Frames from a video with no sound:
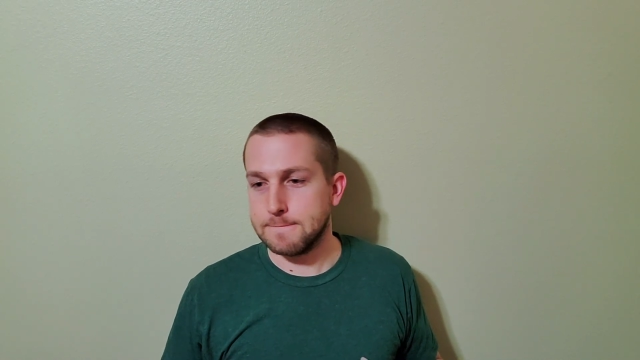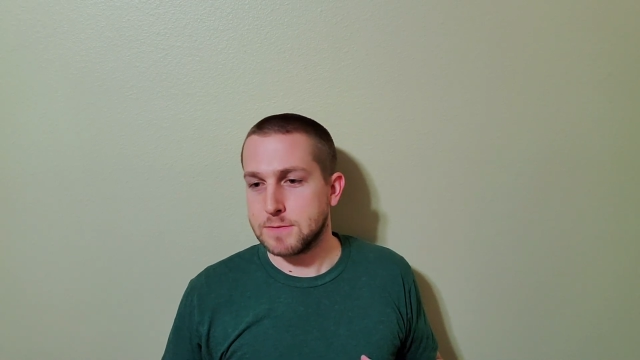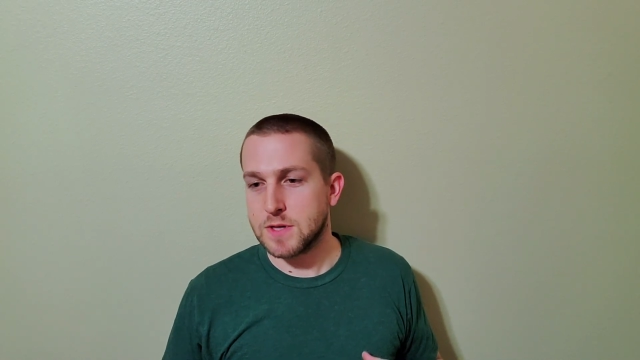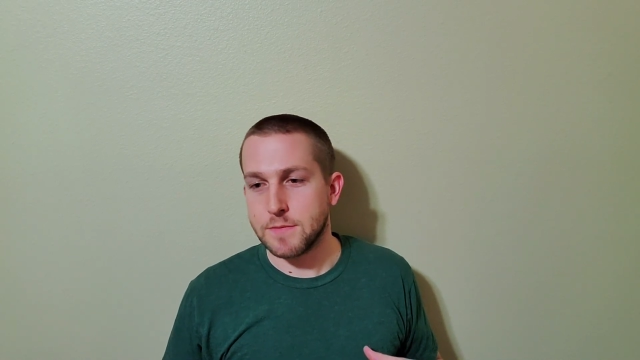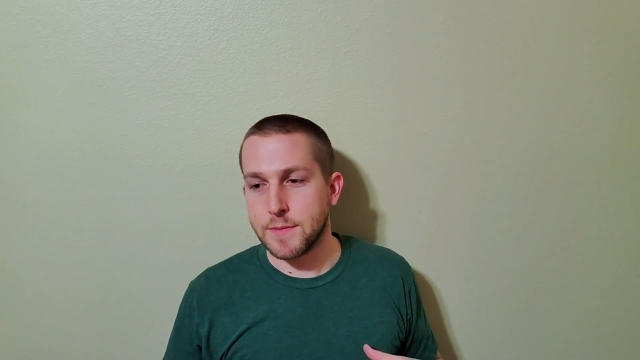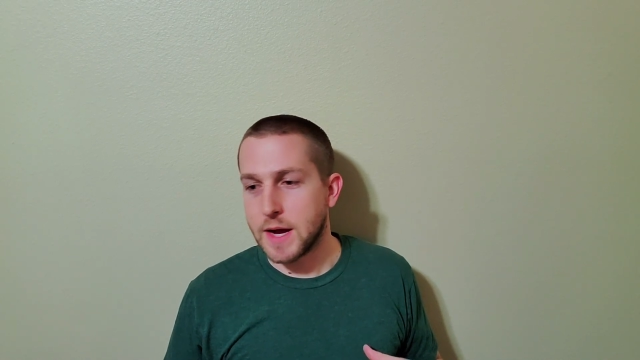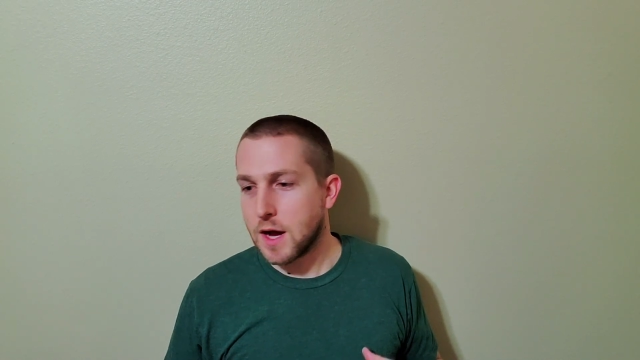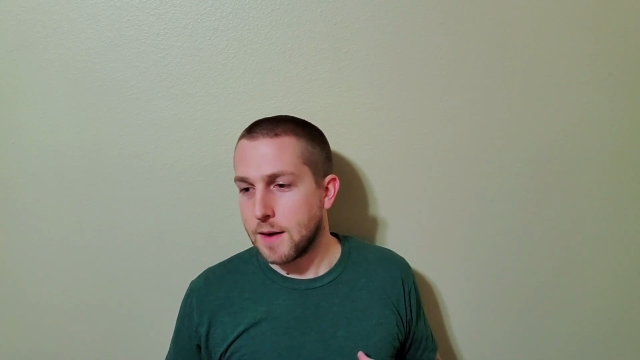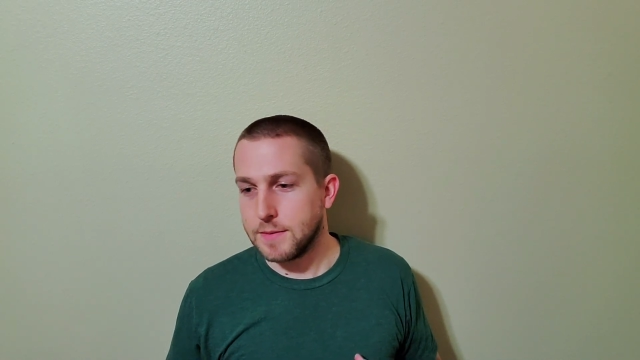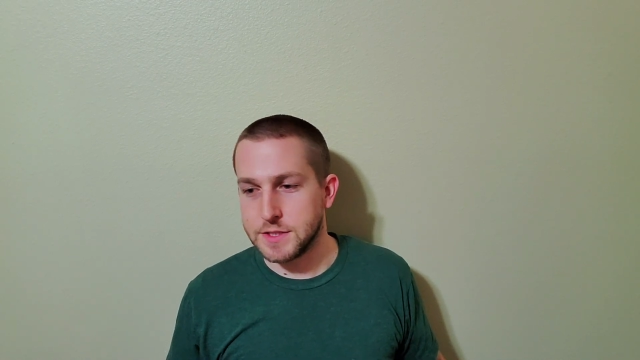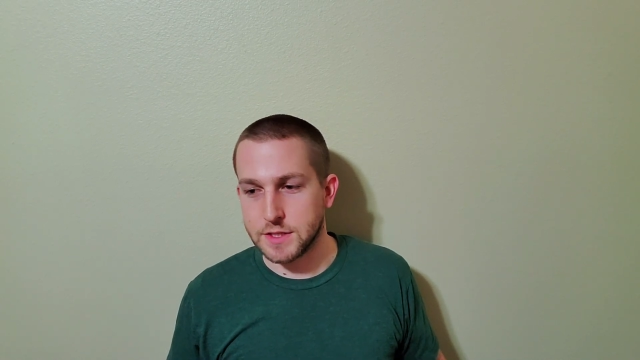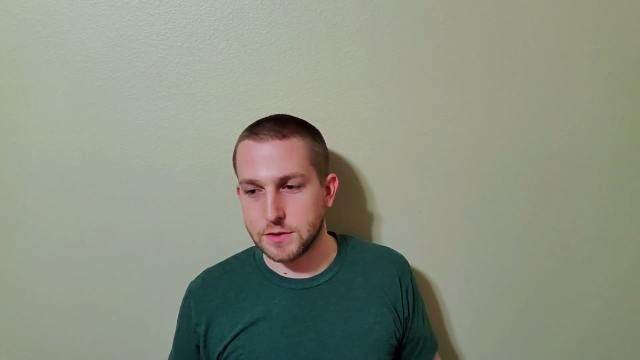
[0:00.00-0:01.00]
some of my
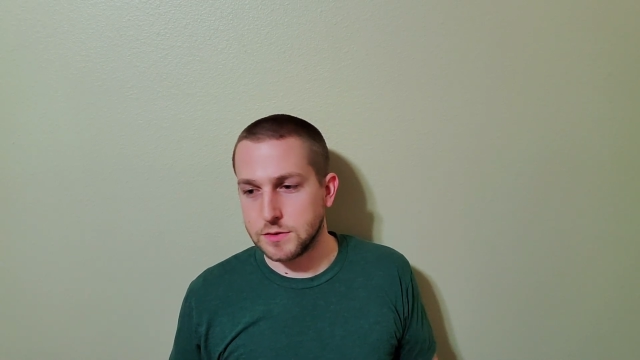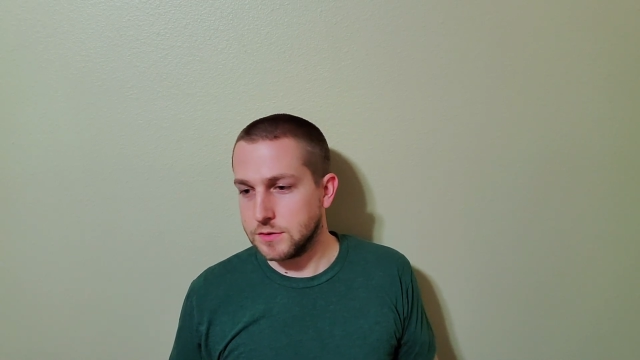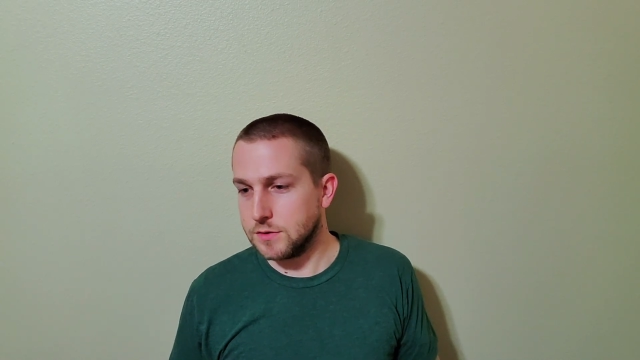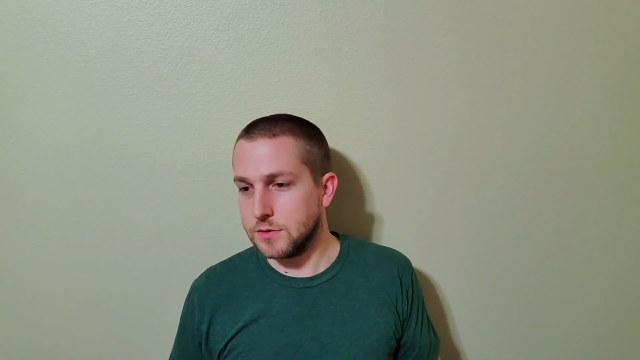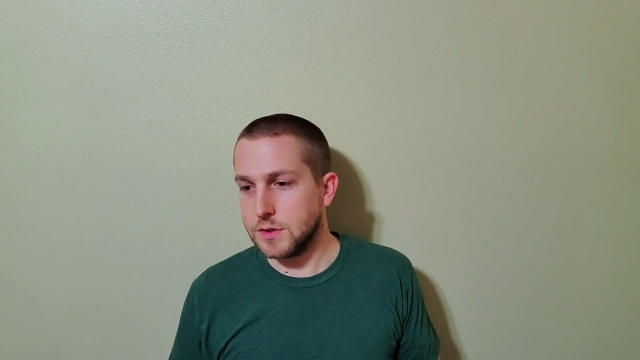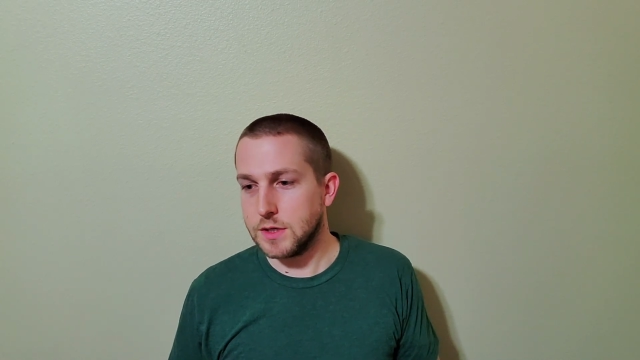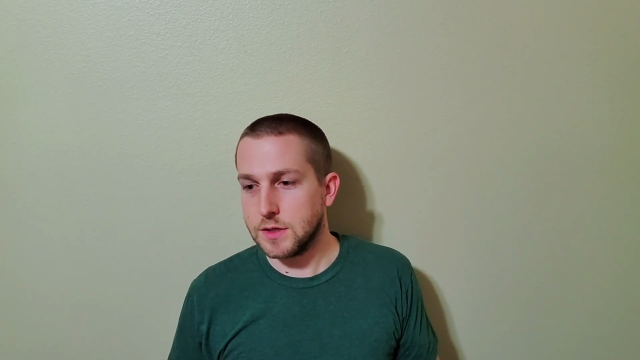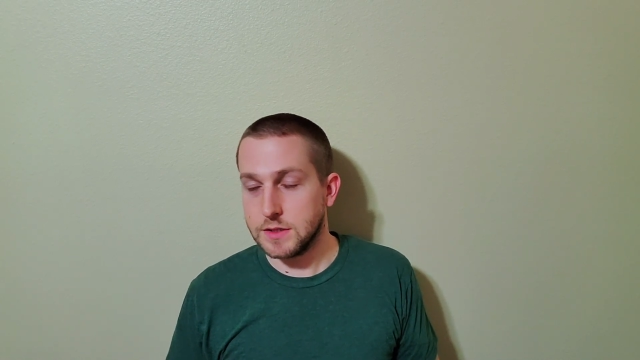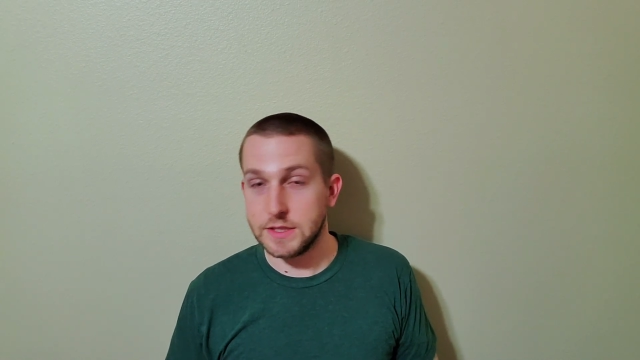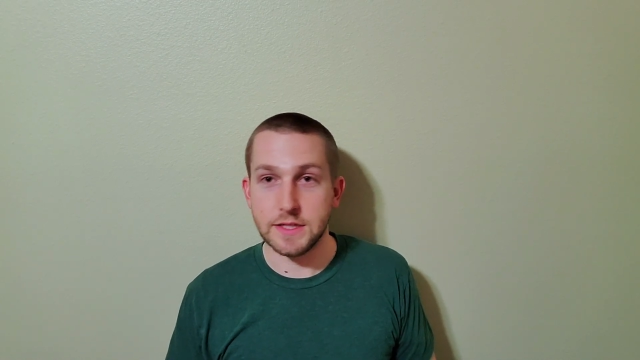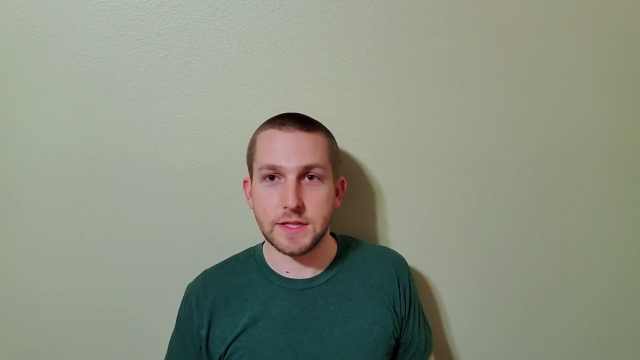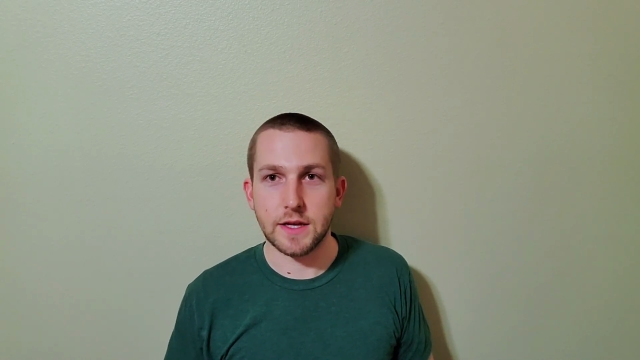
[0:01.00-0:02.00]
hobbies include
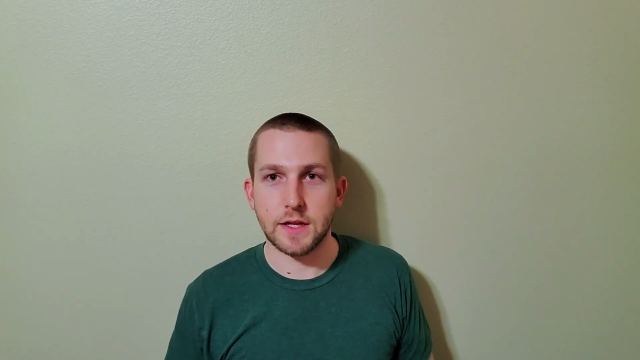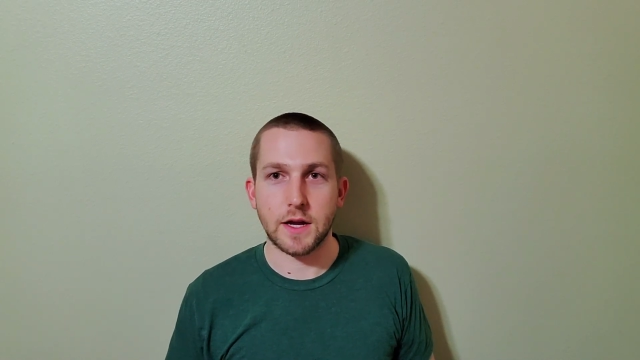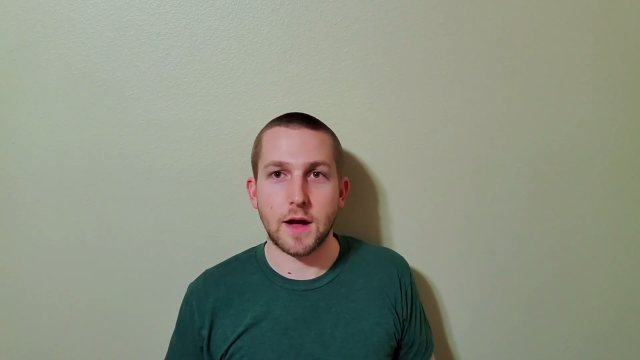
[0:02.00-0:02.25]
detailing,